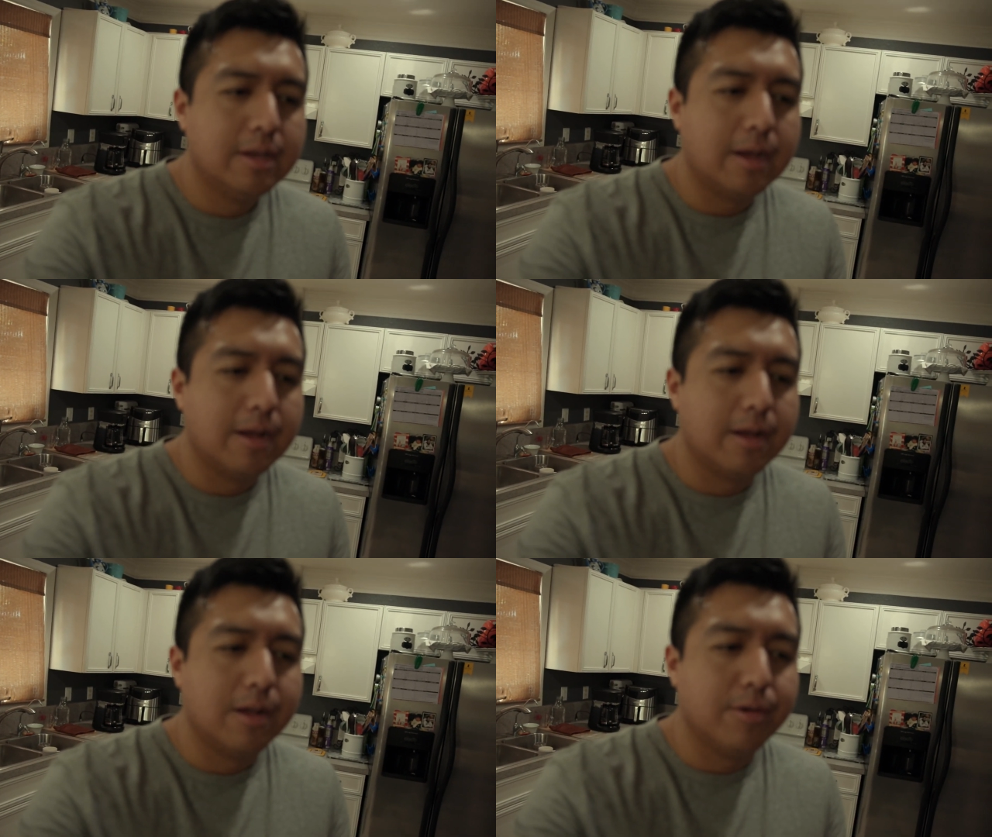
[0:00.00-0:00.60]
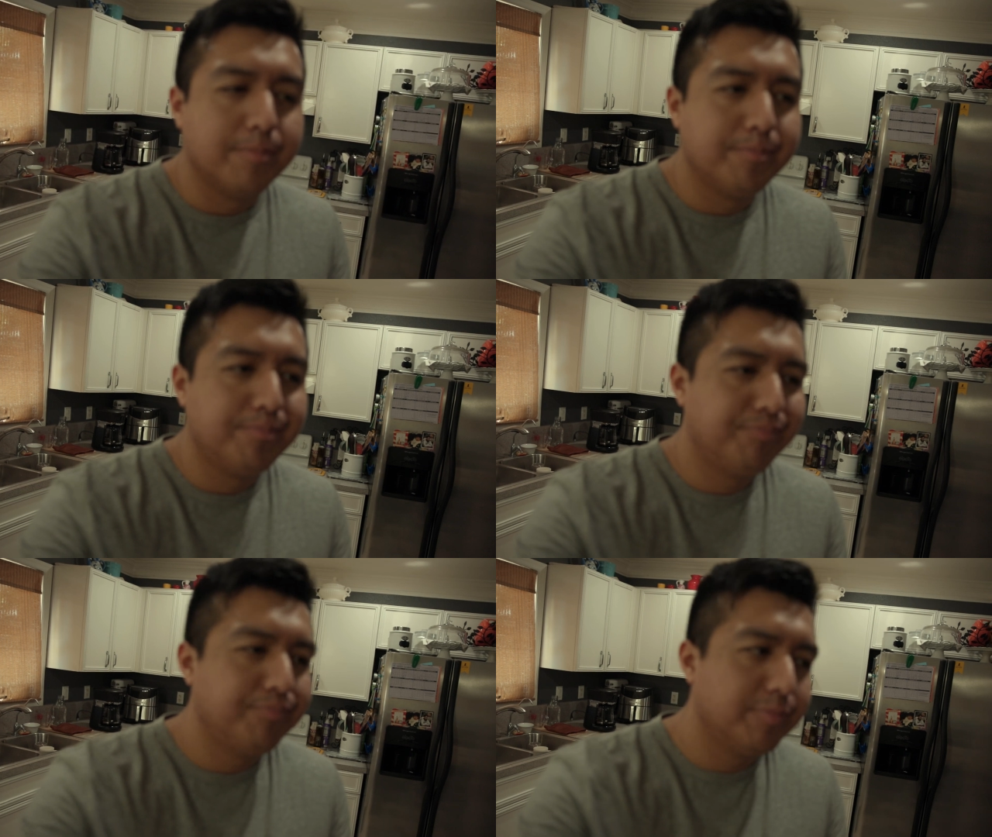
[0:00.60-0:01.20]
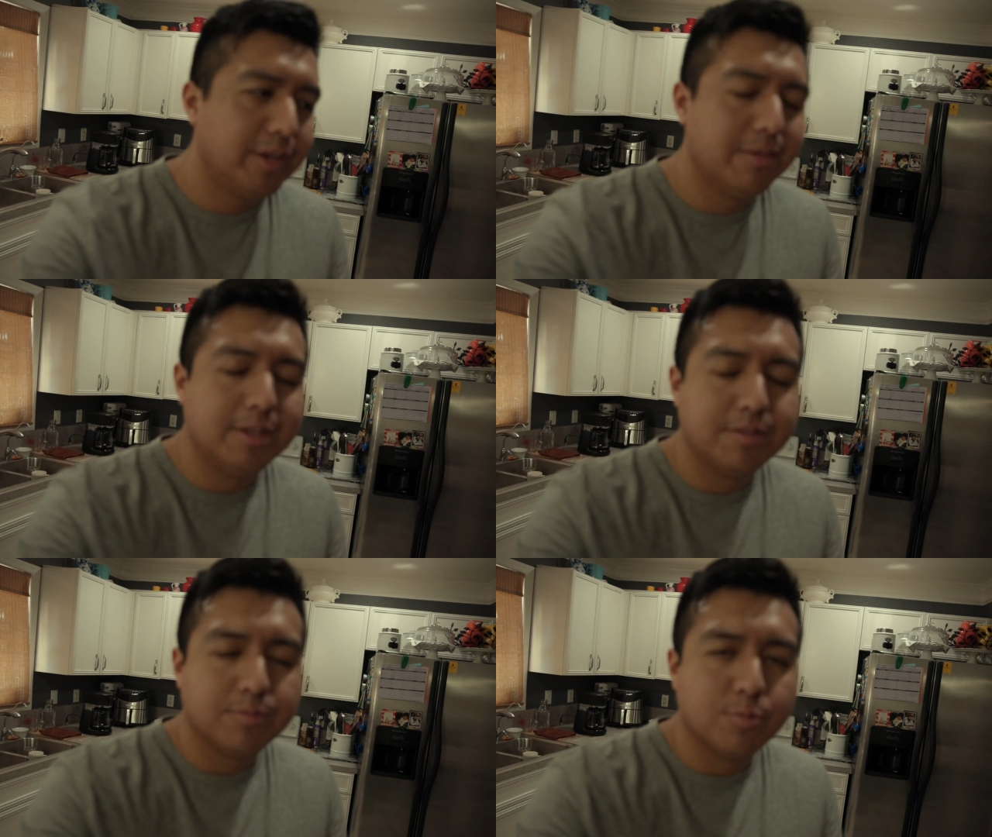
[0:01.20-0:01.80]
Yeah, I mean
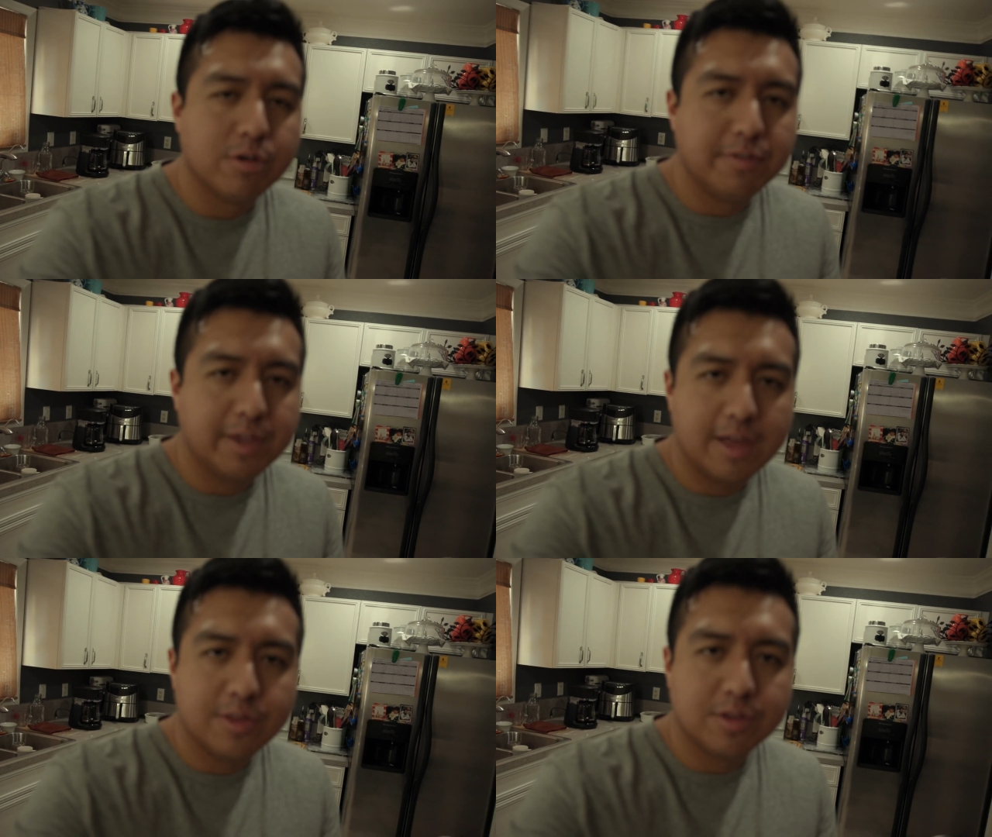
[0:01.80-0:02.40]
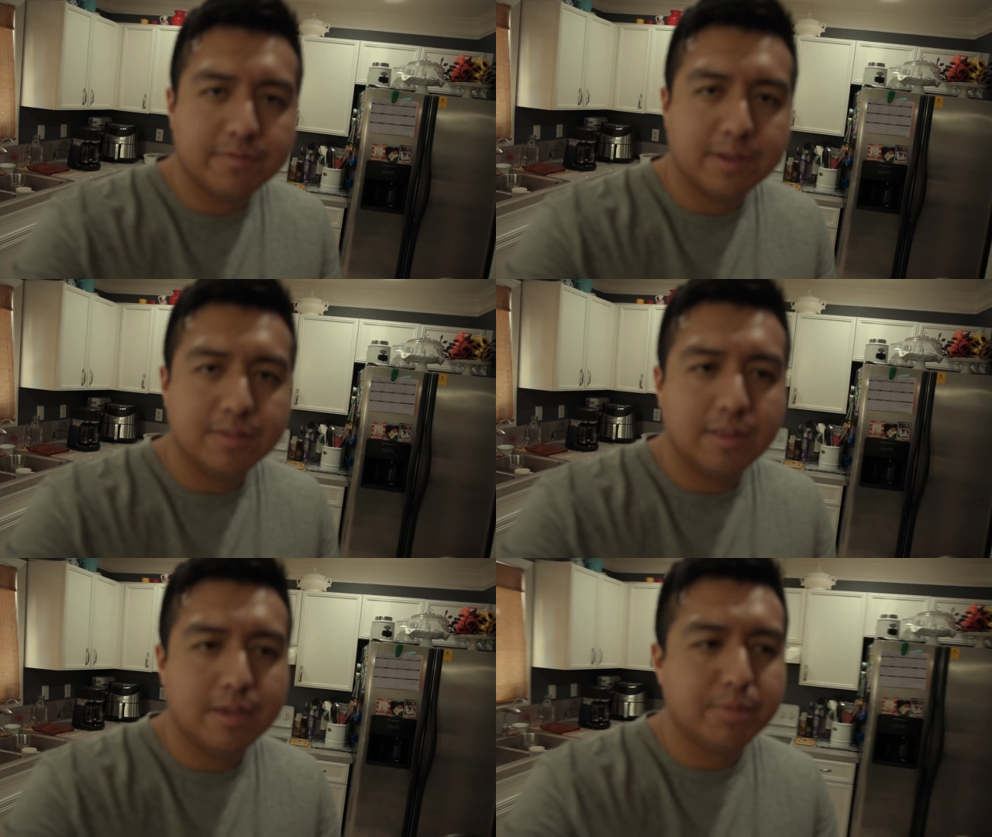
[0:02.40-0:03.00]
this is more a vacation if anything,